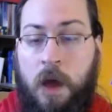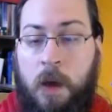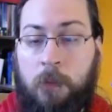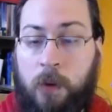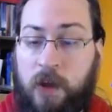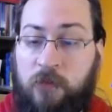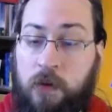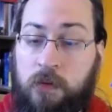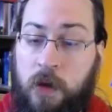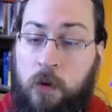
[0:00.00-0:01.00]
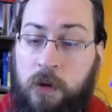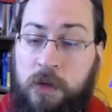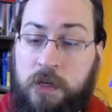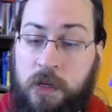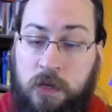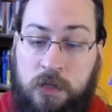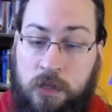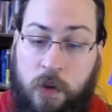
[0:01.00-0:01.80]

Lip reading: But when I found out what had been done to you,